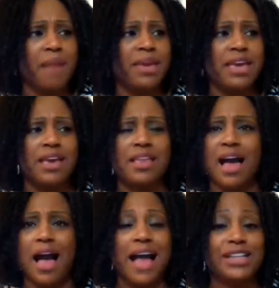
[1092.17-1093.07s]
I mean,
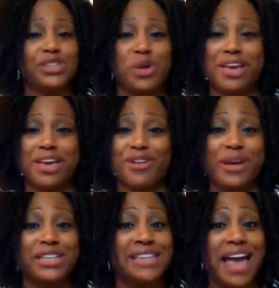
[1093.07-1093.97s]
I just want to give
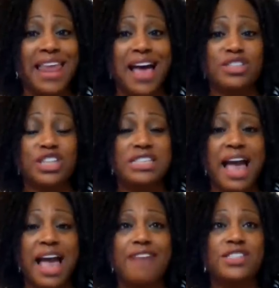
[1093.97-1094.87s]
quick shout-outs
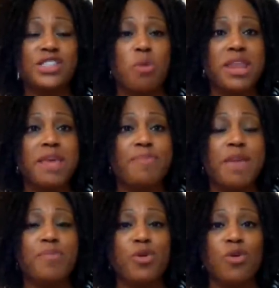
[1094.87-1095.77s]
because I have so many
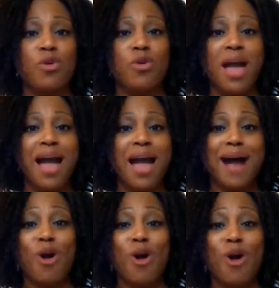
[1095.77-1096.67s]
people who
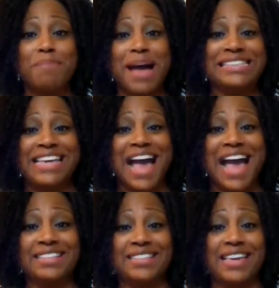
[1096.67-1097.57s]
I'm calling my
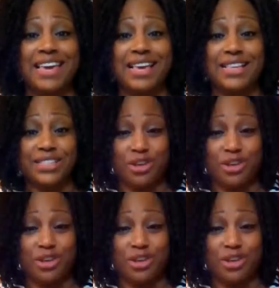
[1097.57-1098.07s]
DITs.